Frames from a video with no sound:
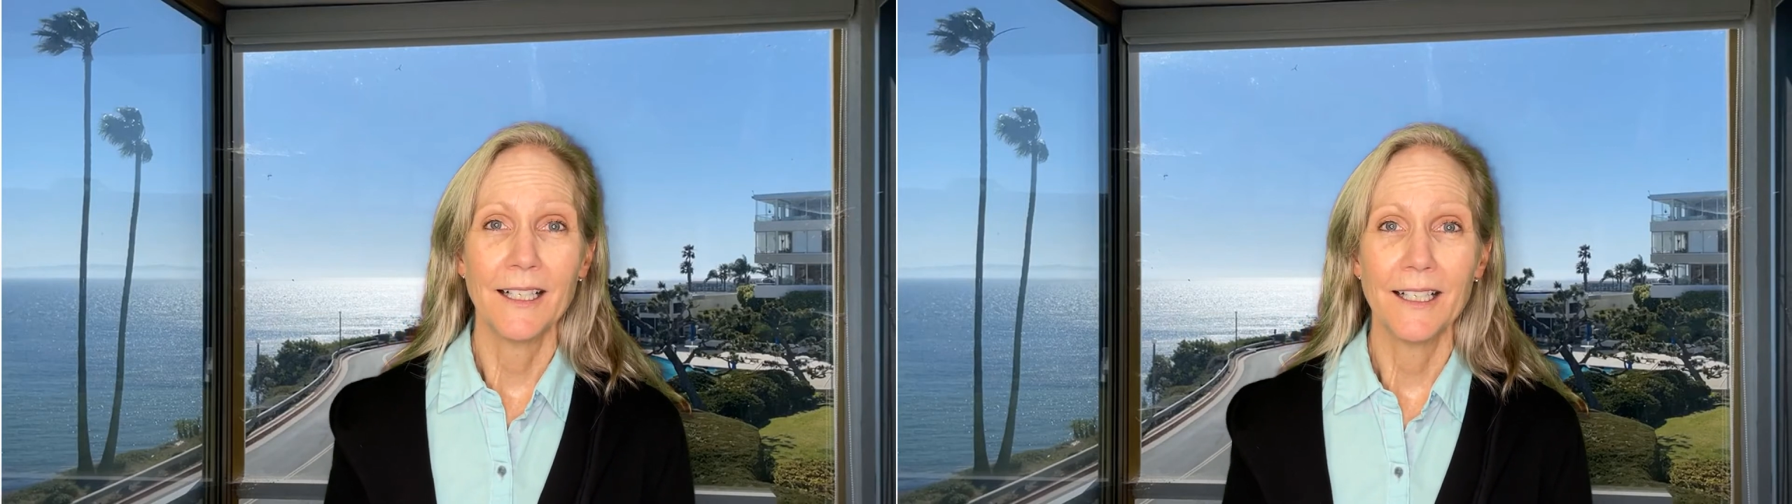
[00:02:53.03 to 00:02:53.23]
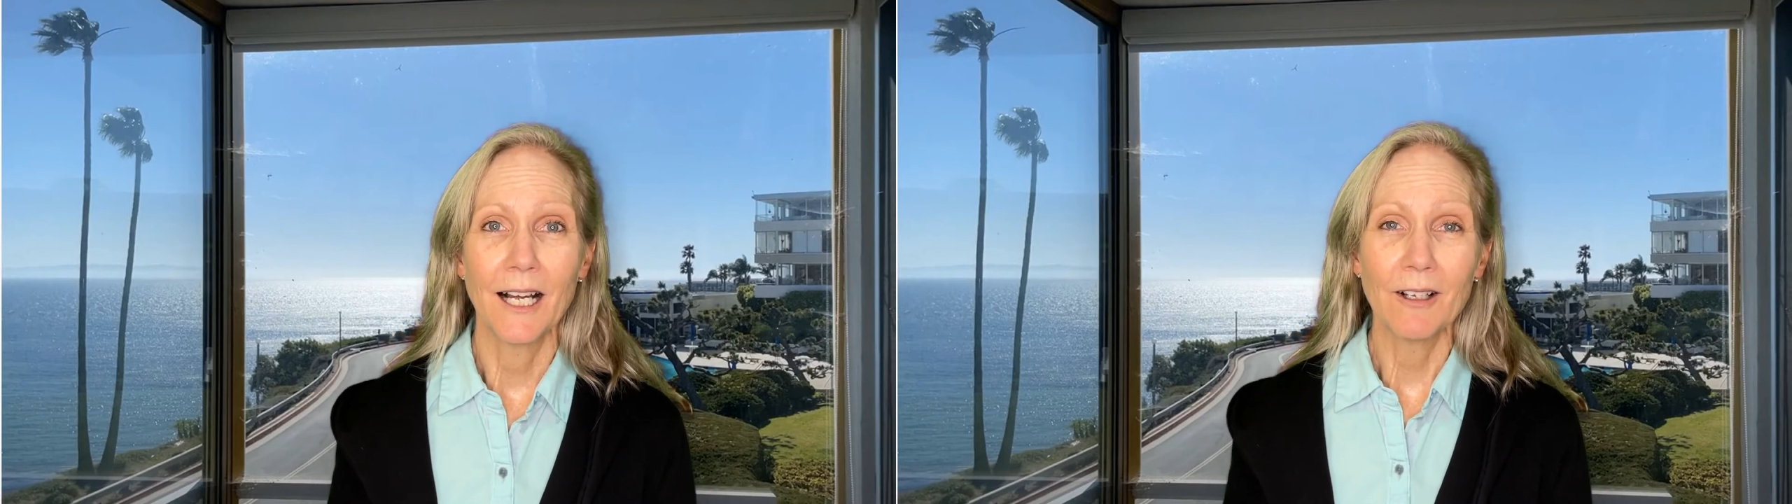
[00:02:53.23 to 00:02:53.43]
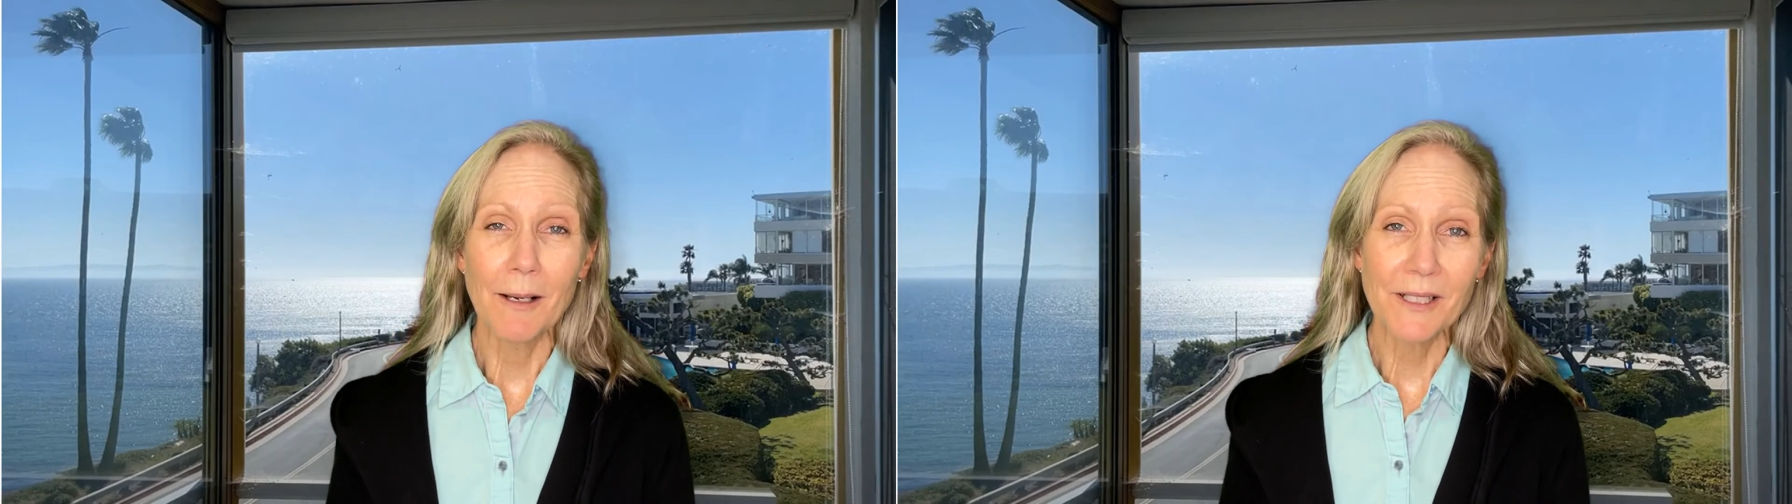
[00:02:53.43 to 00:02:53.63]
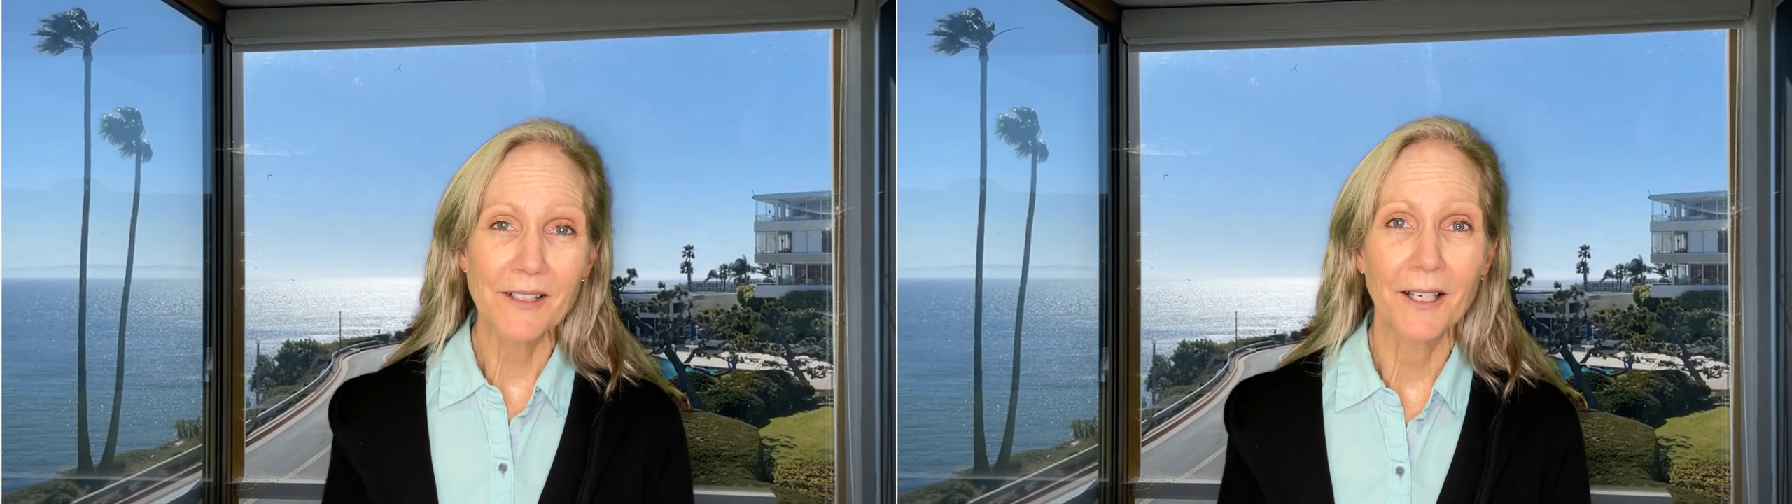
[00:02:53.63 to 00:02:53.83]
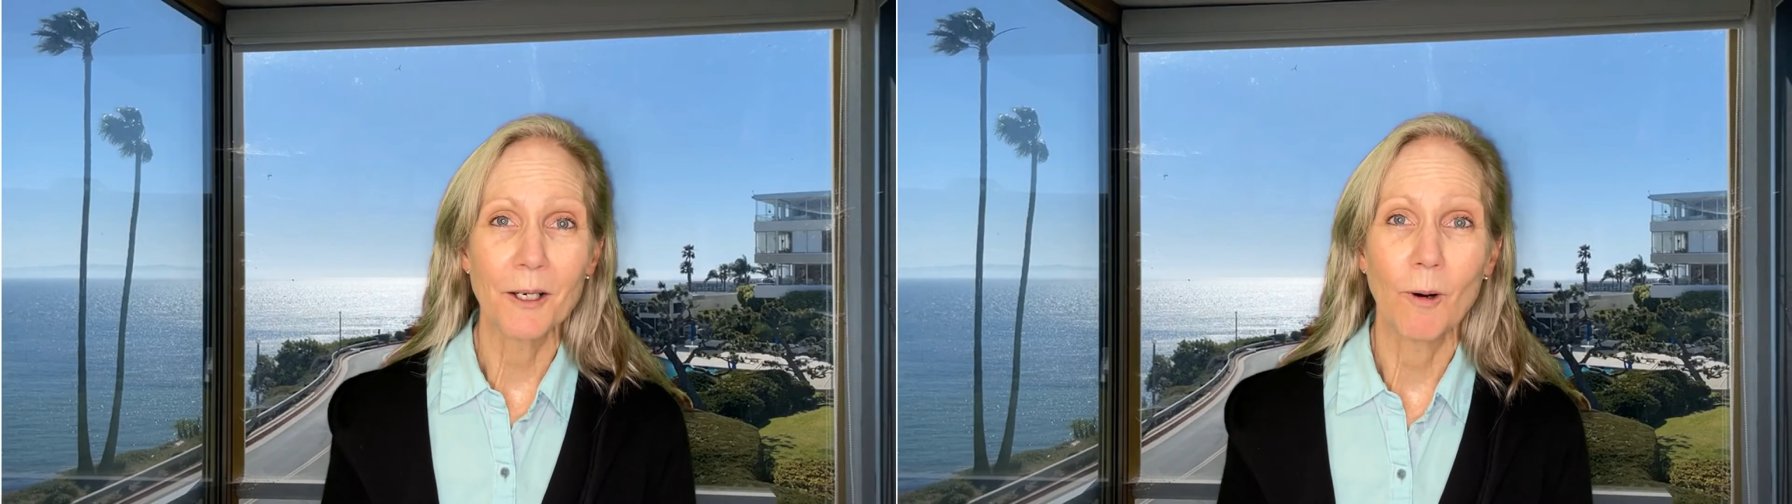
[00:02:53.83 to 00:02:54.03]
Now let me
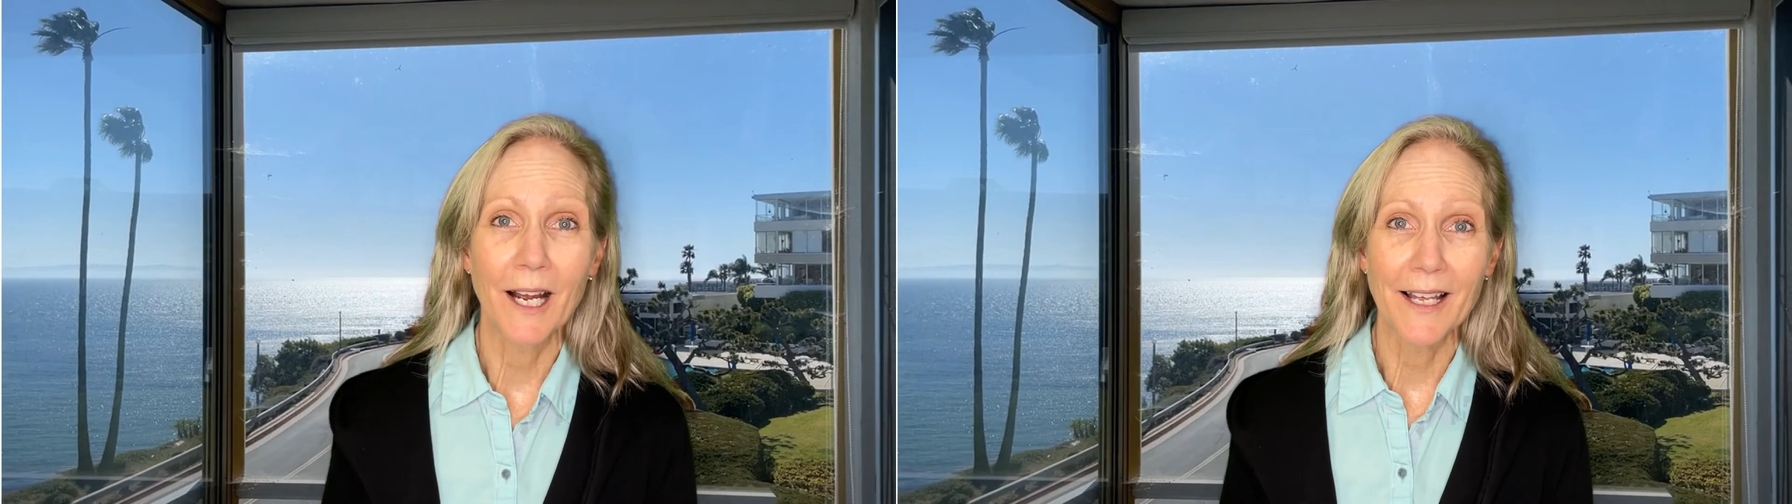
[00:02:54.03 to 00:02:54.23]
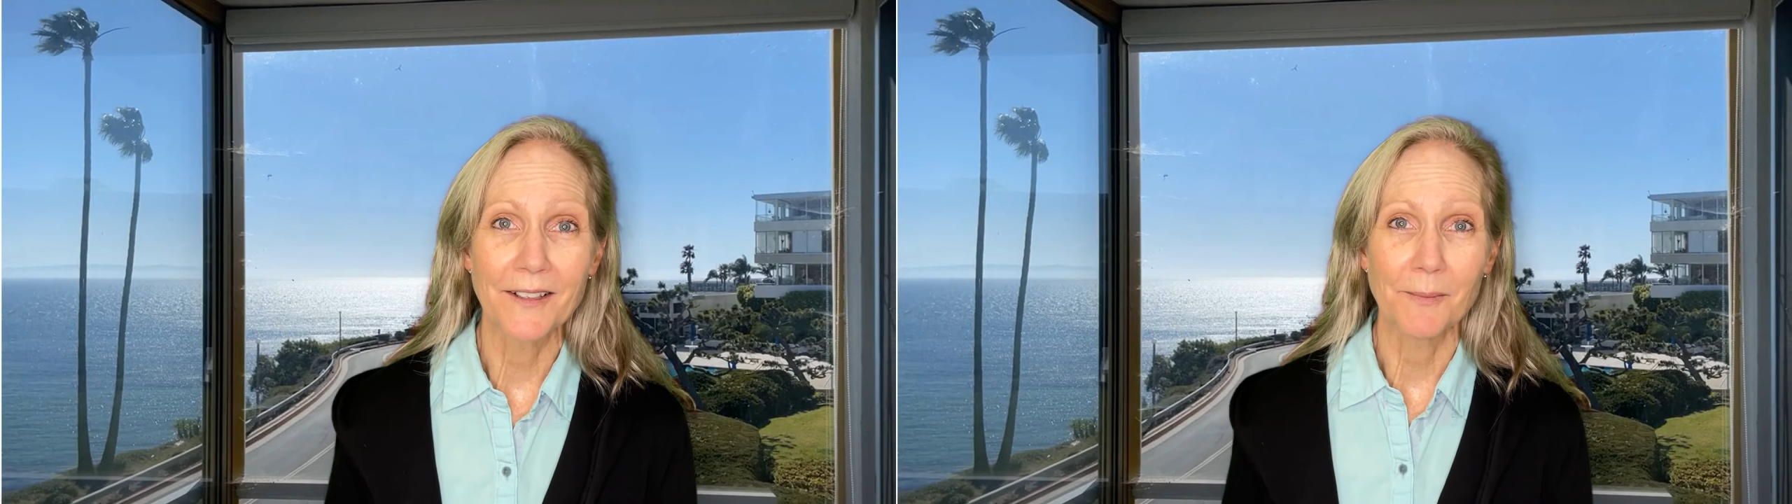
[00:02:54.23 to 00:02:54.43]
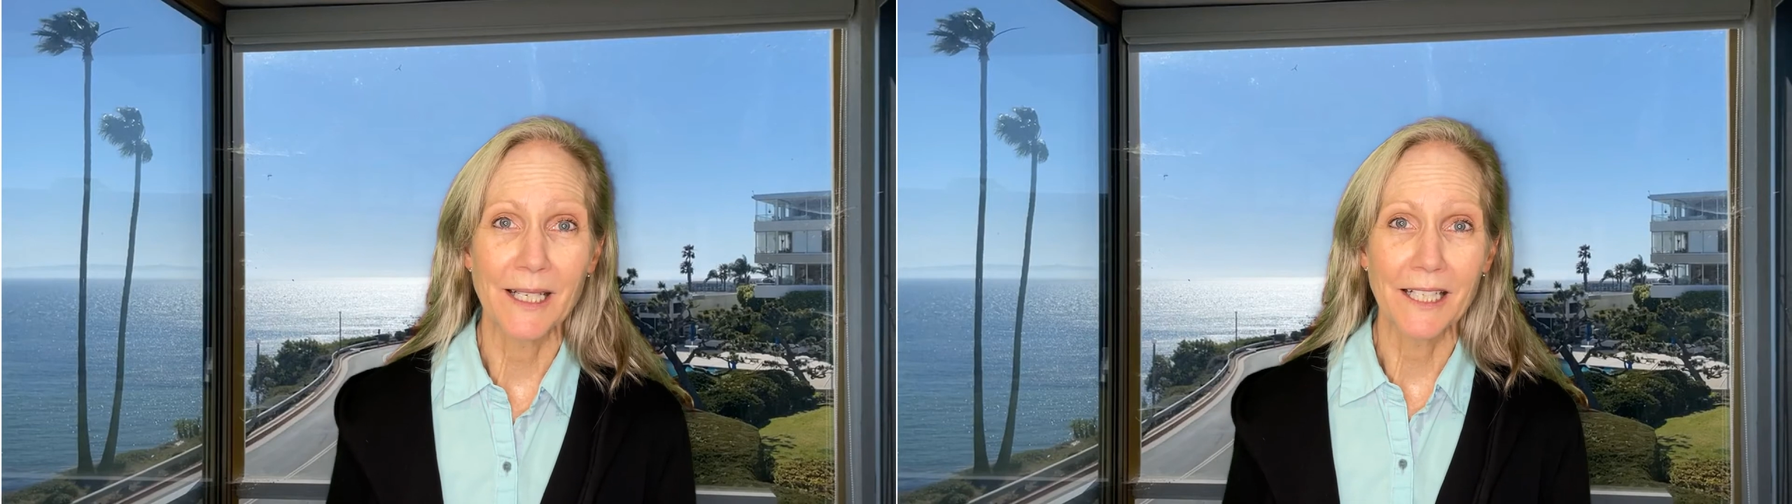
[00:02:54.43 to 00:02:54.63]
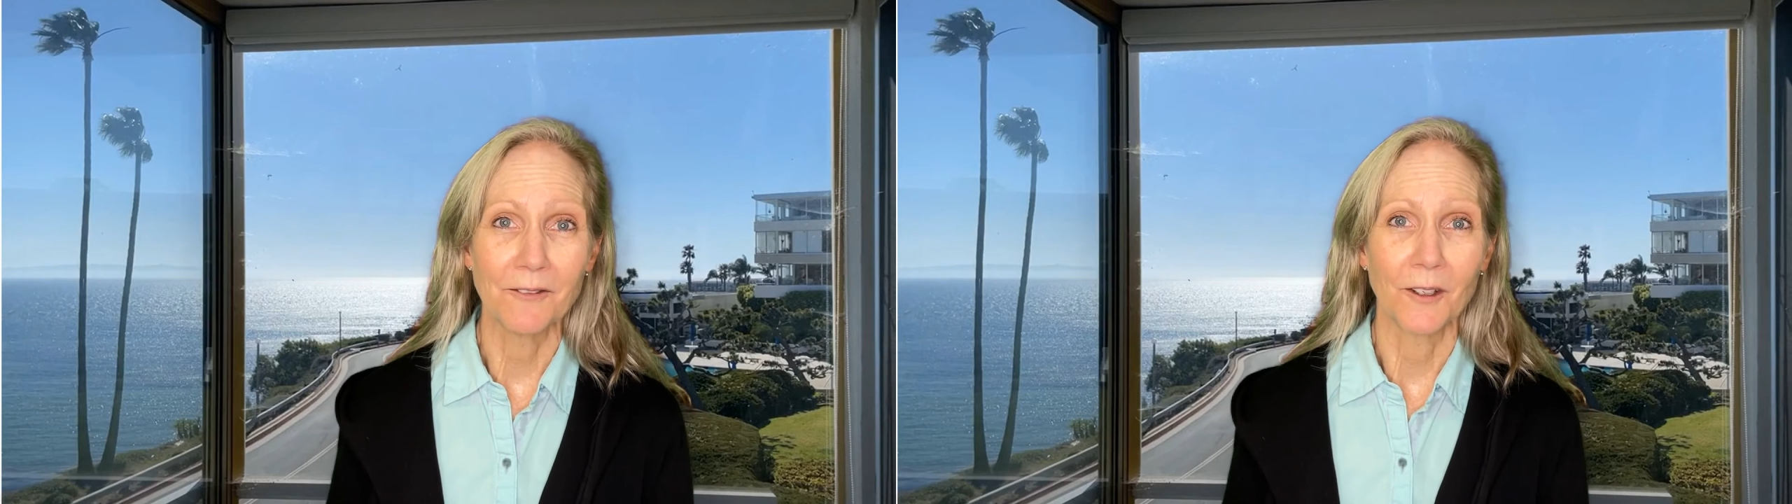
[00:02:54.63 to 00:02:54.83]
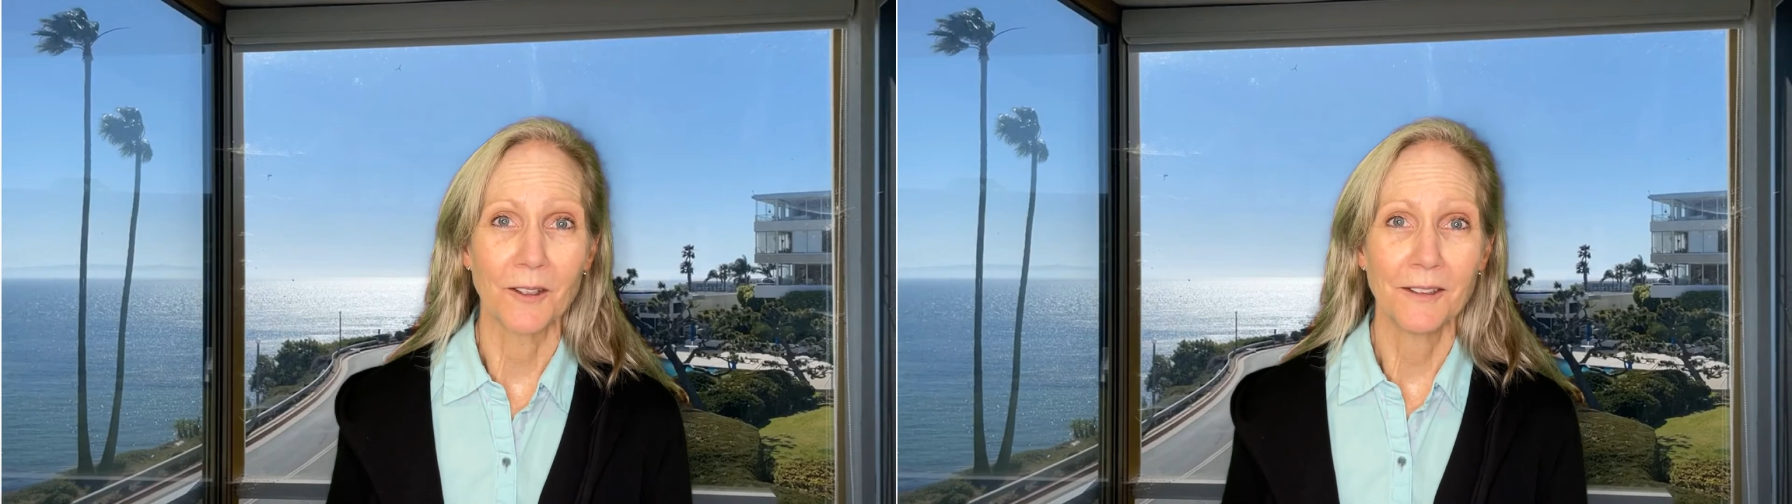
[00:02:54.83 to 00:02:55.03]
tell you why that's
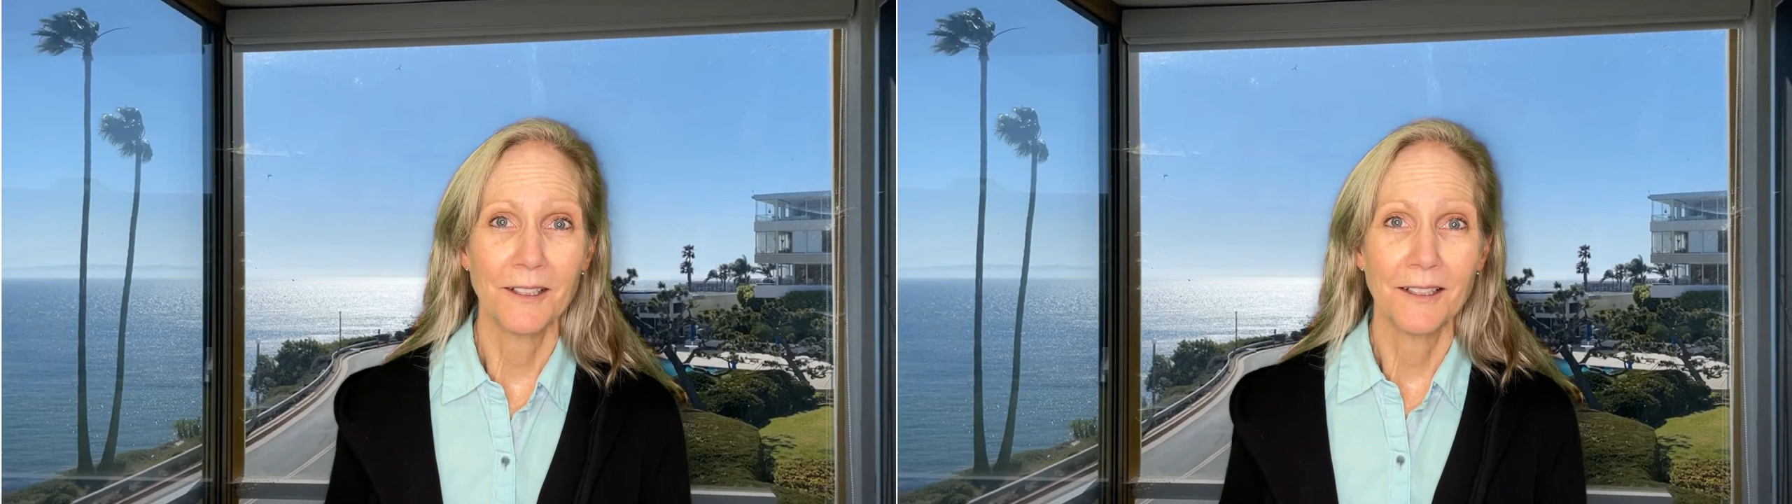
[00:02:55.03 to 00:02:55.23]
meaningful.